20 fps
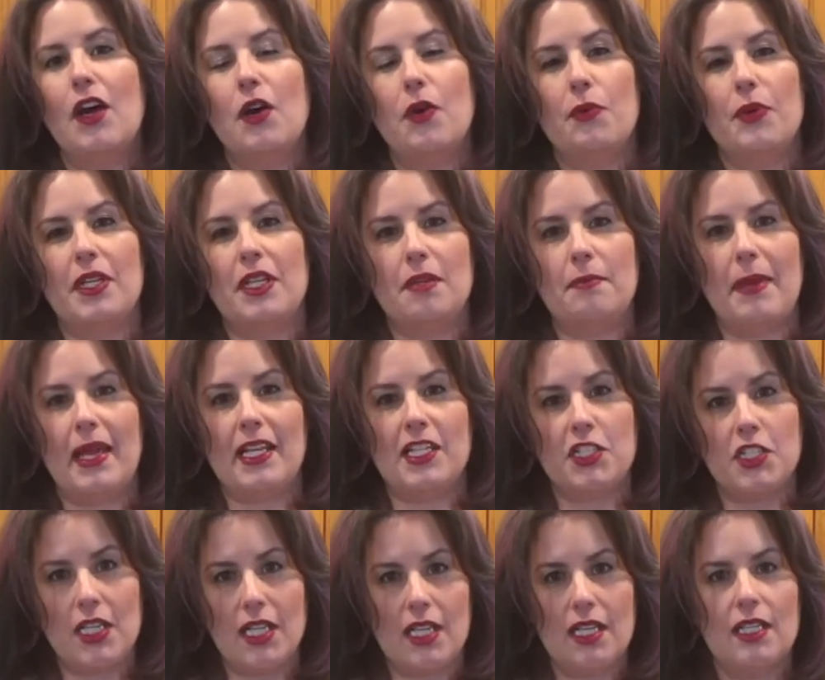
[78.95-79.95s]
when you made
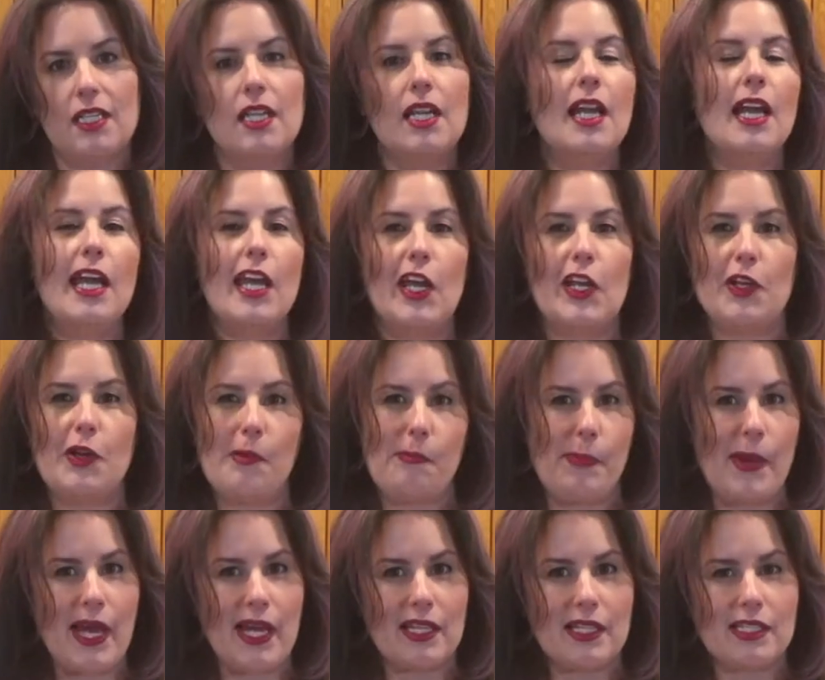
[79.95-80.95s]
gin in your
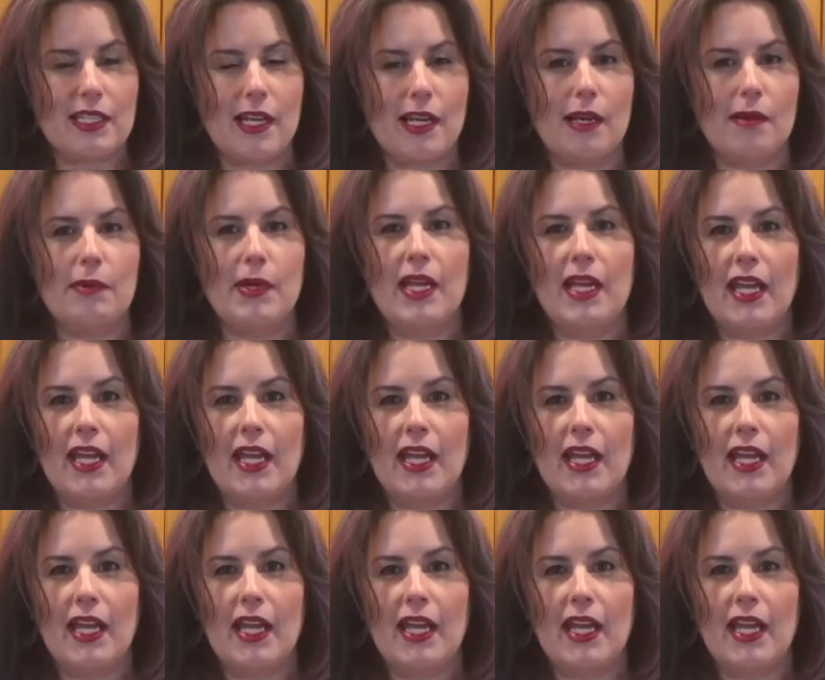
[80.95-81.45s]
bathtub